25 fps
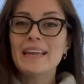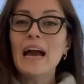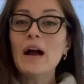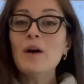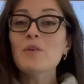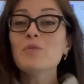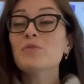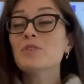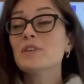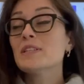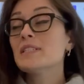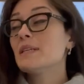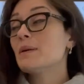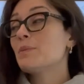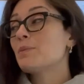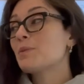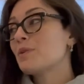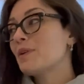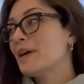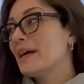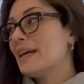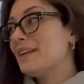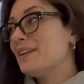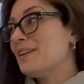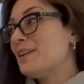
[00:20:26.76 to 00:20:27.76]
Now for some
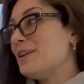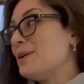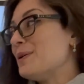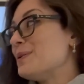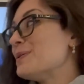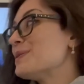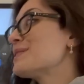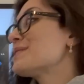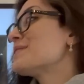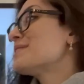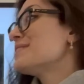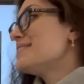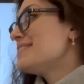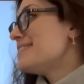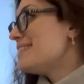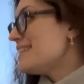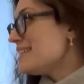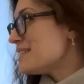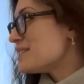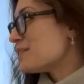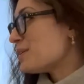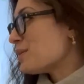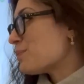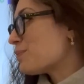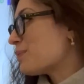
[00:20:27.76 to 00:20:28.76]
great news,
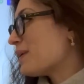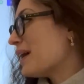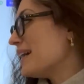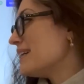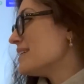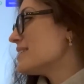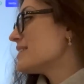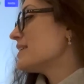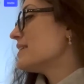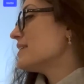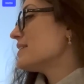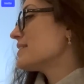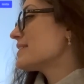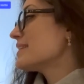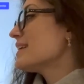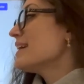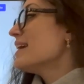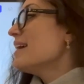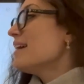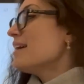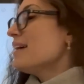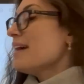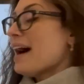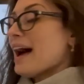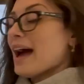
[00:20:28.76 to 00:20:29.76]
diesel prices.
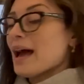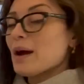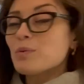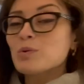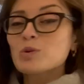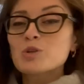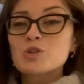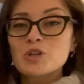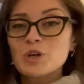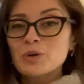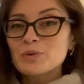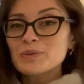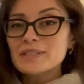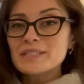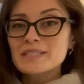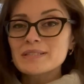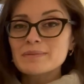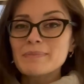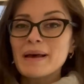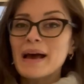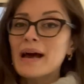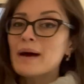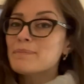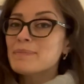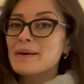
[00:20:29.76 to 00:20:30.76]
I will show this
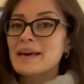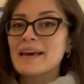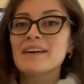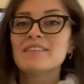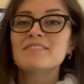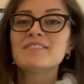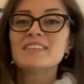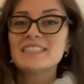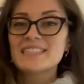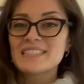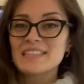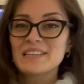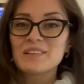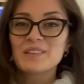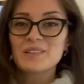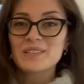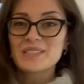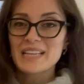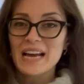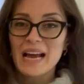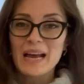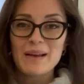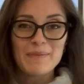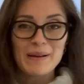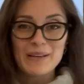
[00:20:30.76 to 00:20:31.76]
map every single
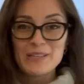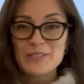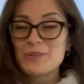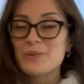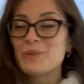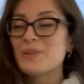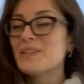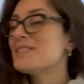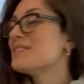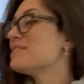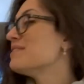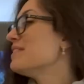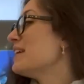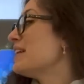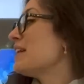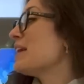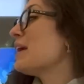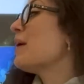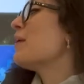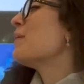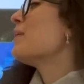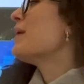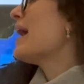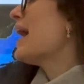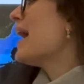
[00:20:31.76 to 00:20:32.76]
time I do this video.